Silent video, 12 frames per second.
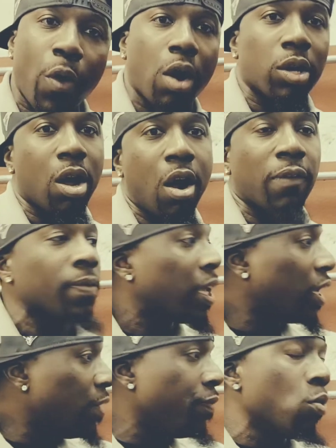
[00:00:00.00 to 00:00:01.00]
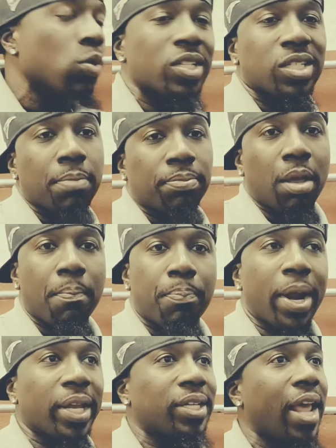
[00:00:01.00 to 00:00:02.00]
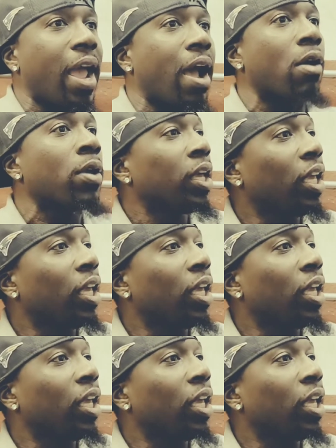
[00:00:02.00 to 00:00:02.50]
fall off, even when something break down,